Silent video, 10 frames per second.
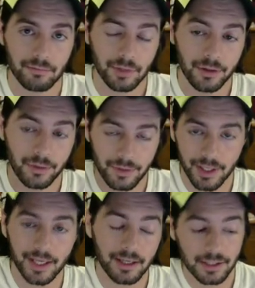You know,
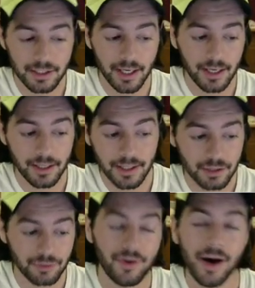then I could say it is
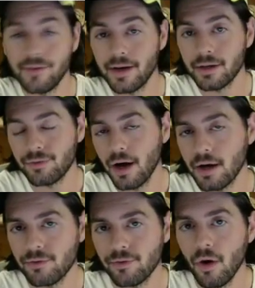a five out of five